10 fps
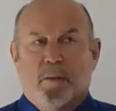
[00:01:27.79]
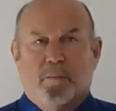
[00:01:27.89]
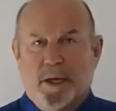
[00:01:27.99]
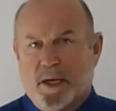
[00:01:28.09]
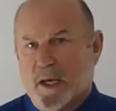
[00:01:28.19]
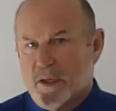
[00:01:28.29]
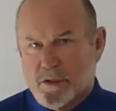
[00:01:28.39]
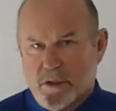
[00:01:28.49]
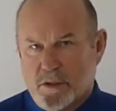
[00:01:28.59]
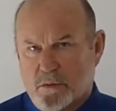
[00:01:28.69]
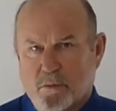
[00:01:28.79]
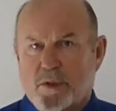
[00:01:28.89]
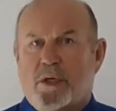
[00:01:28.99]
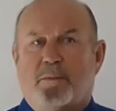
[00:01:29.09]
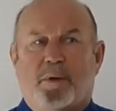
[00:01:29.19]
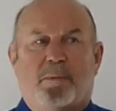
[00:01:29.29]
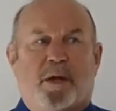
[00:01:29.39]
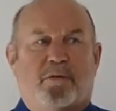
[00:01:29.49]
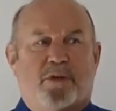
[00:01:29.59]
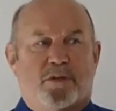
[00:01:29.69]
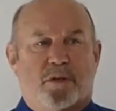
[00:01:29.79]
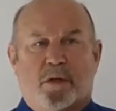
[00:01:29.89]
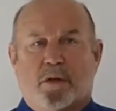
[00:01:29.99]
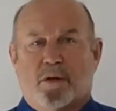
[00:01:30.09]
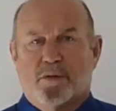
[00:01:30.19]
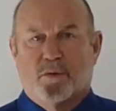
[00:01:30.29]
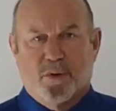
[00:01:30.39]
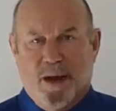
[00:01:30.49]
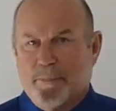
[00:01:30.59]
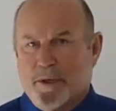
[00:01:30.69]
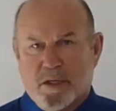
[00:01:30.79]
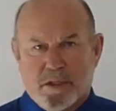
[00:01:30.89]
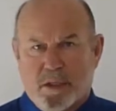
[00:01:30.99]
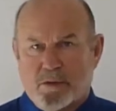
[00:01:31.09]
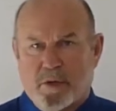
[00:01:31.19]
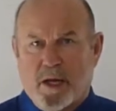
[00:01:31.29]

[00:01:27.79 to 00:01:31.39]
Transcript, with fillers: medications, which can be beneficial, and also wrapping, etc.,